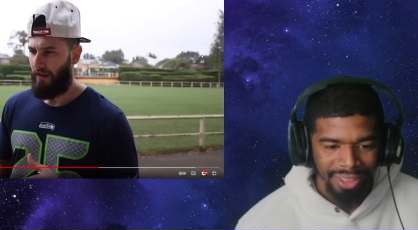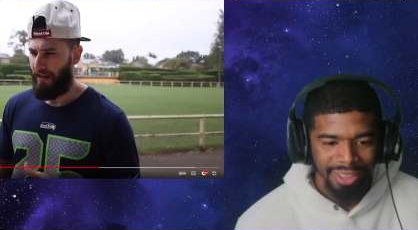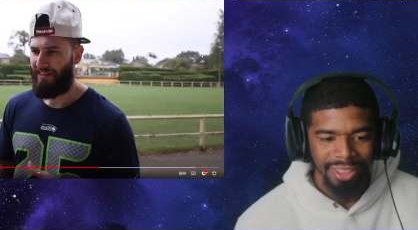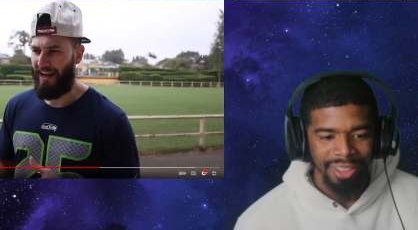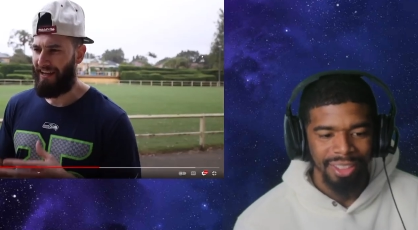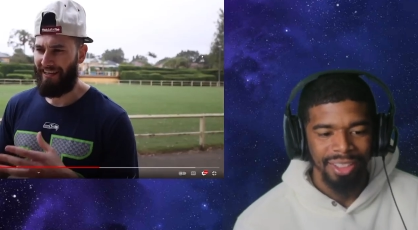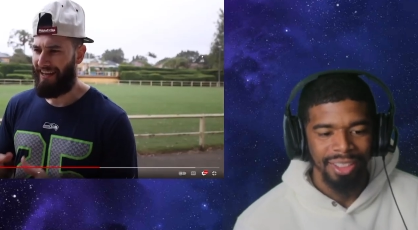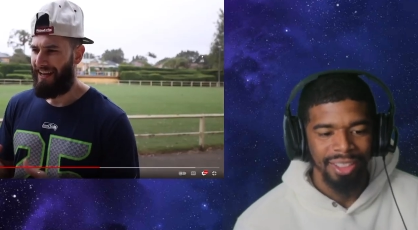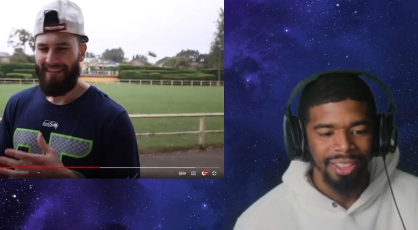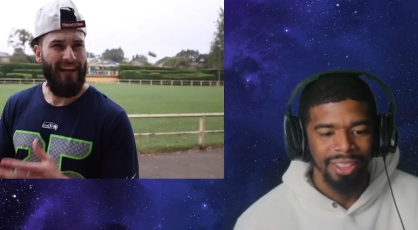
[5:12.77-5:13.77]
Speaker 1: It sounds
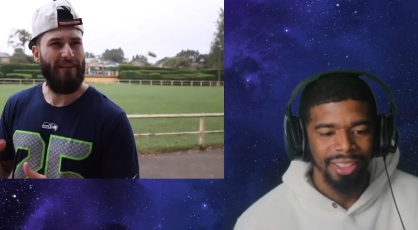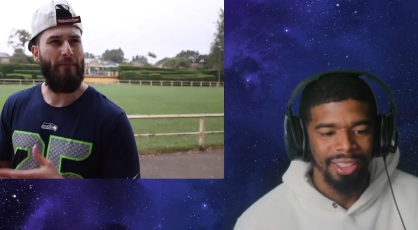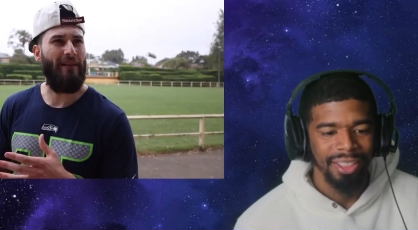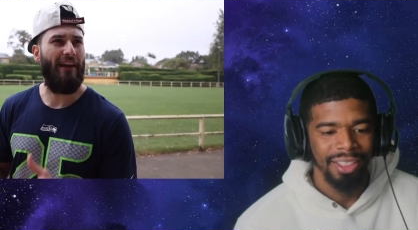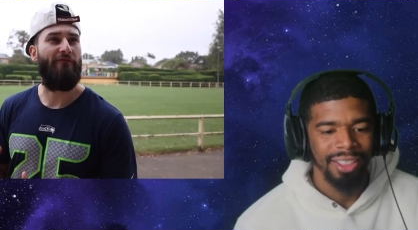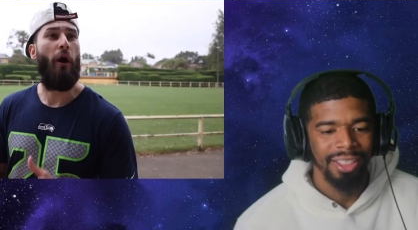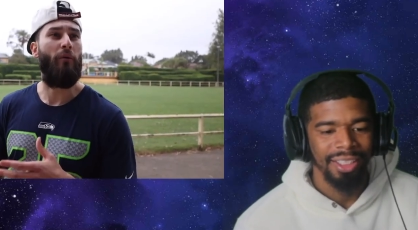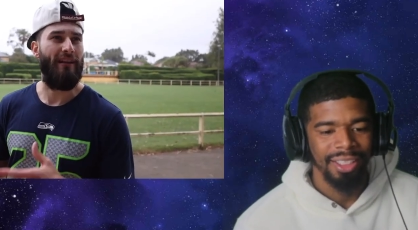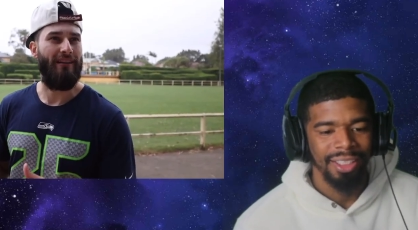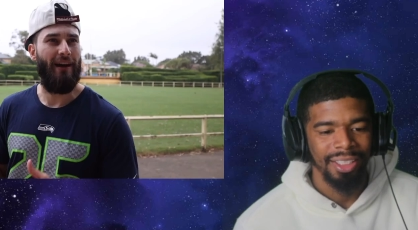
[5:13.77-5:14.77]
sounds a bit like
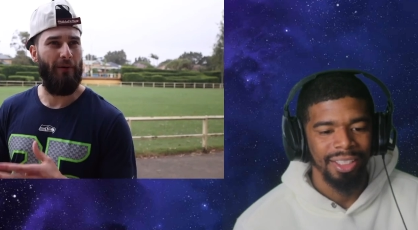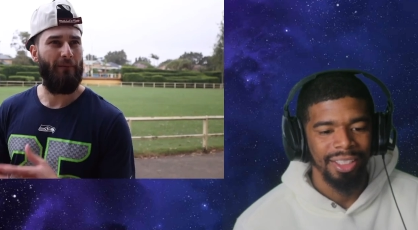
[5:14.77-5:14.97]
forty, you know.